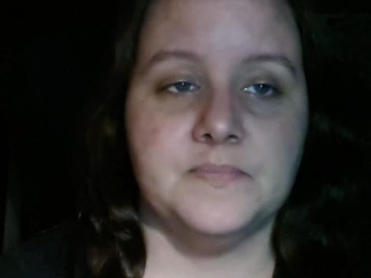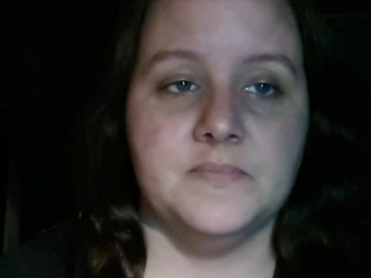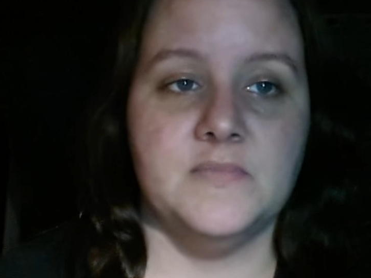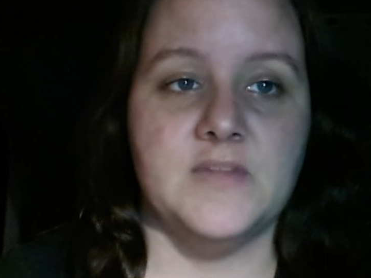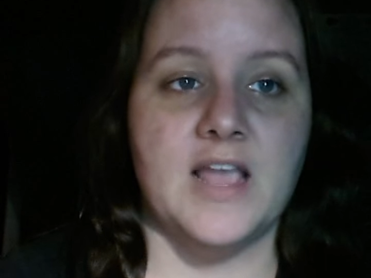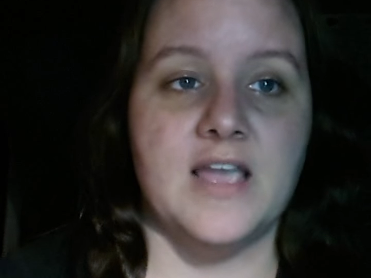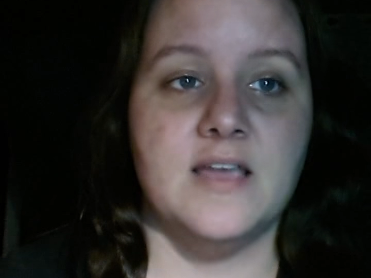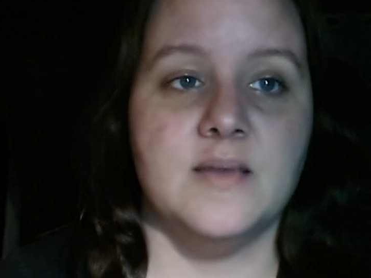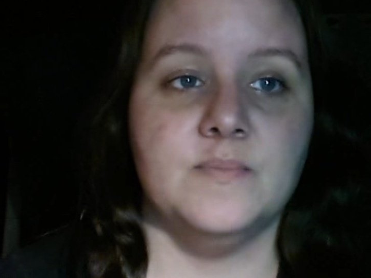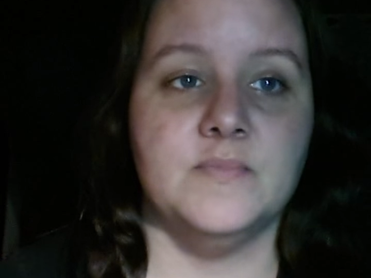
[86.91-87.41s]

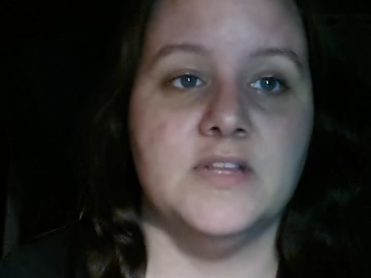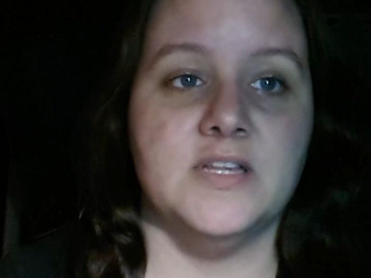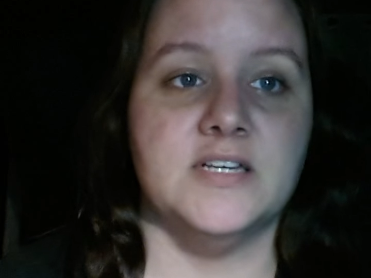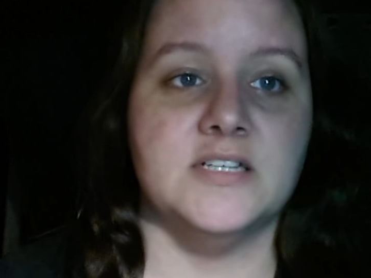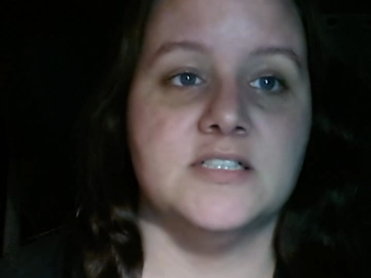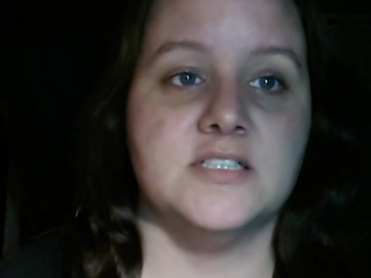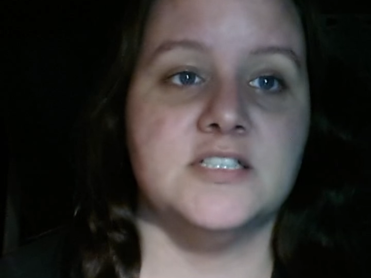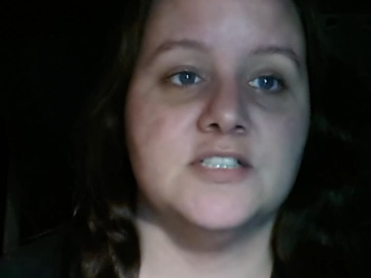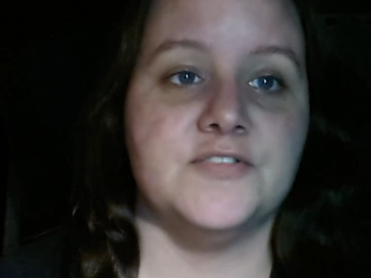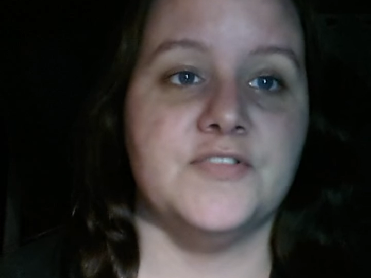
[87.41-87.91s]

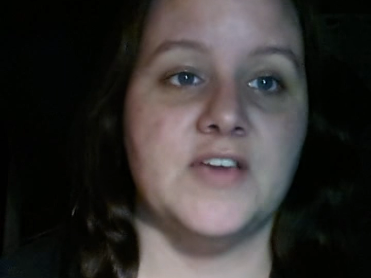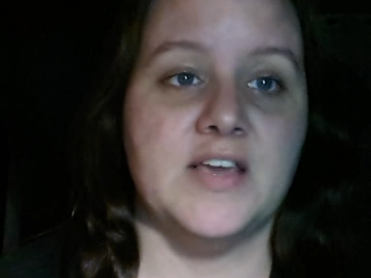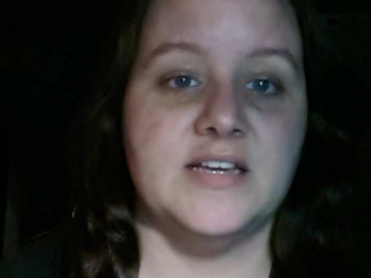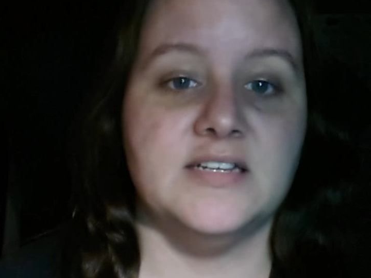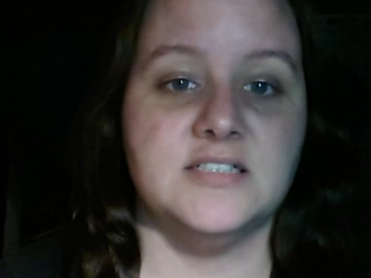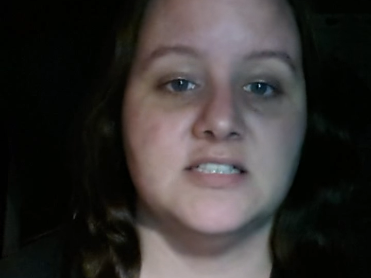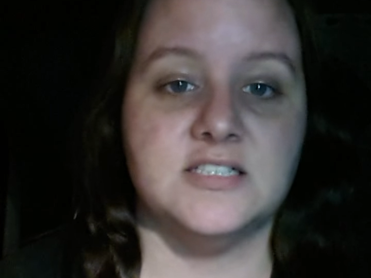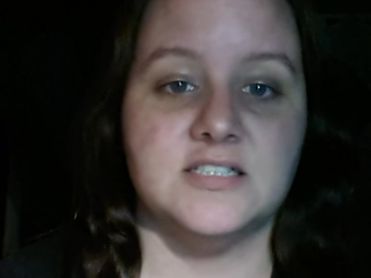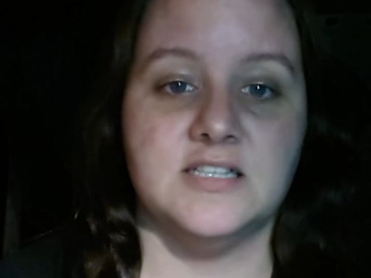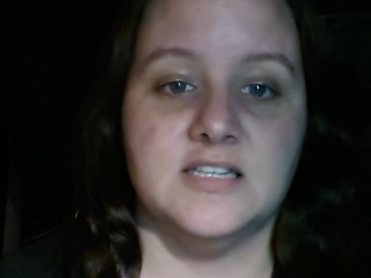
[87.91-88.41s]
Nameless,
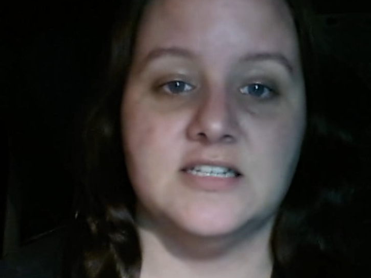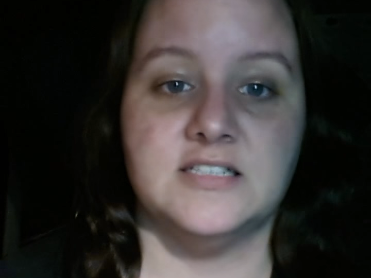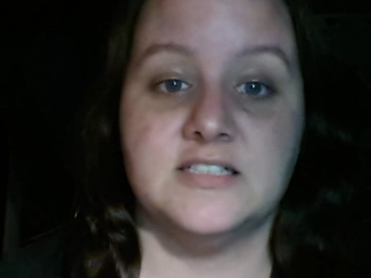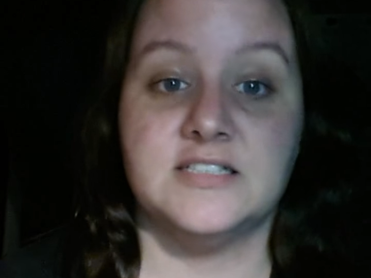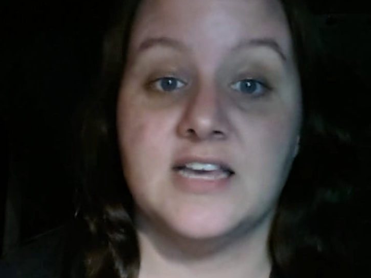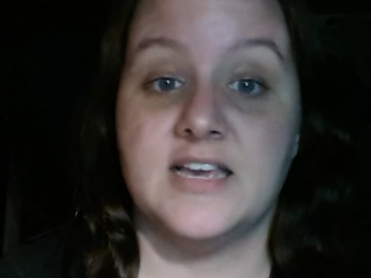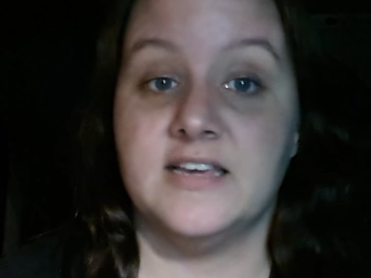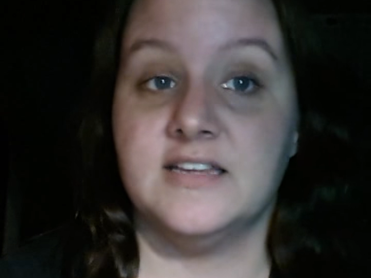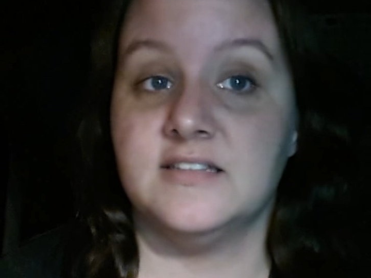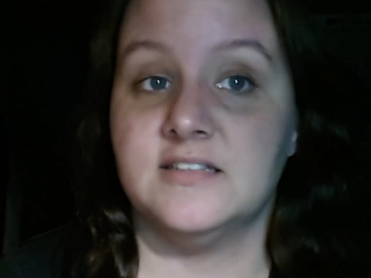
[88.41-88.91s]

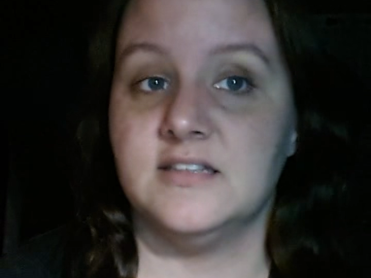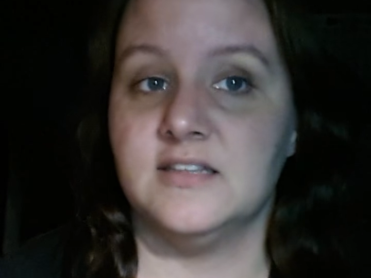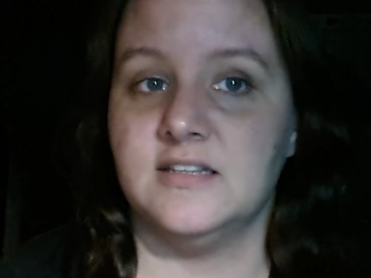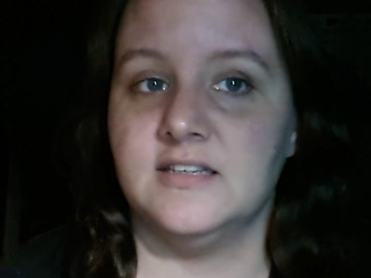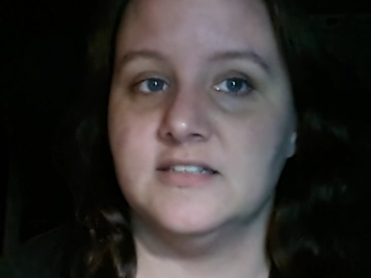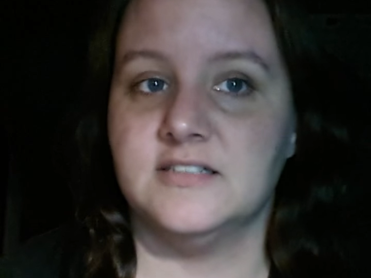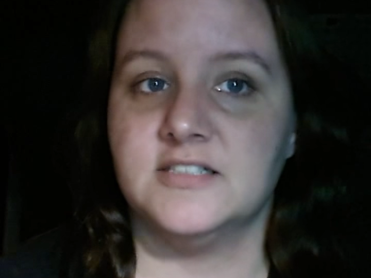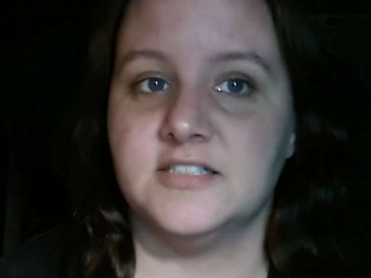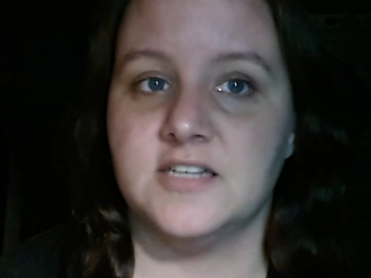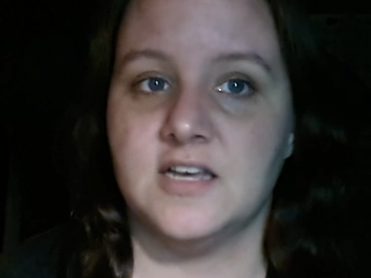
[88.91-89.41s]
faceless,
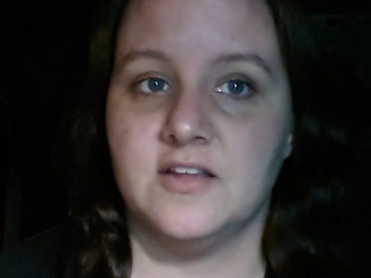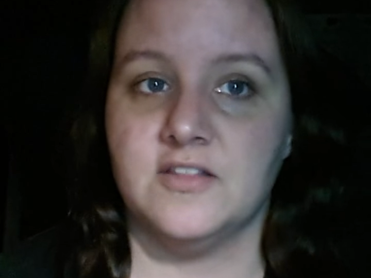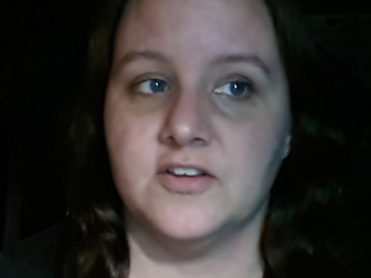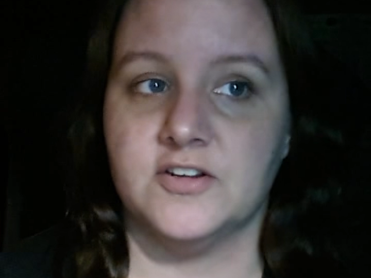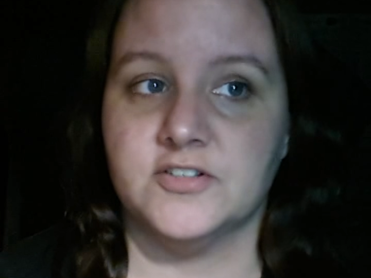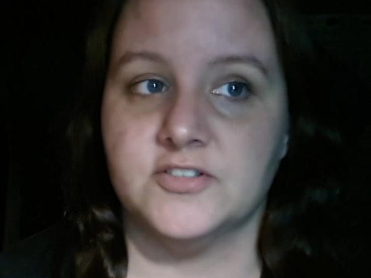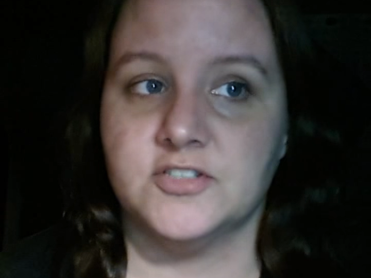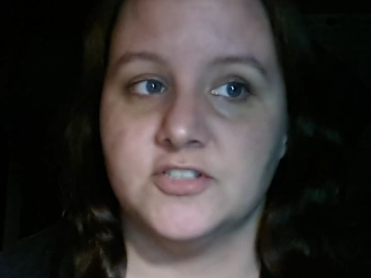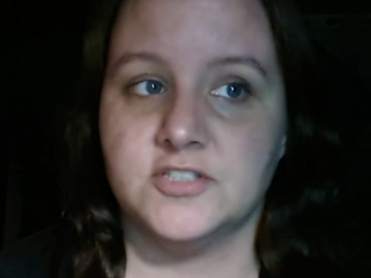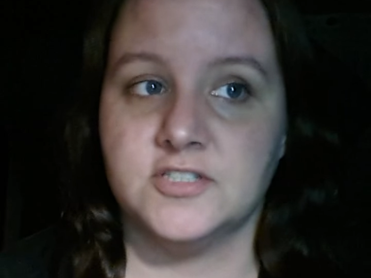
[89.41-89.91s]
endless
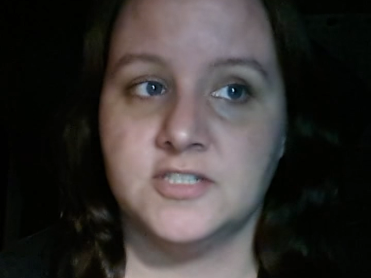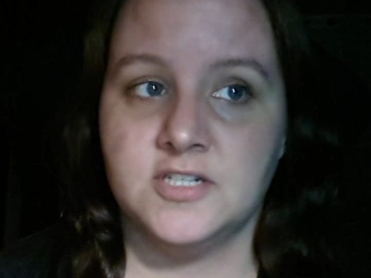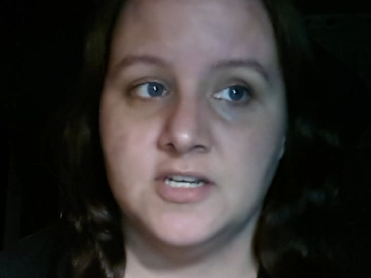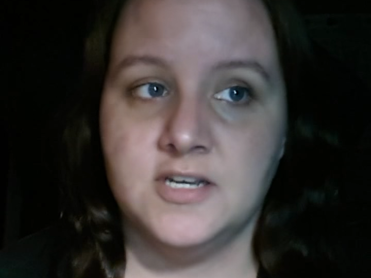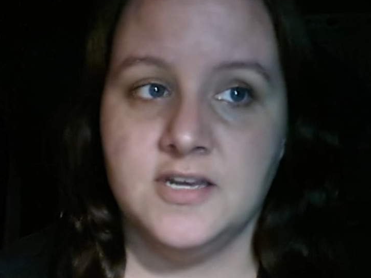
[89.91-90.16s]
others.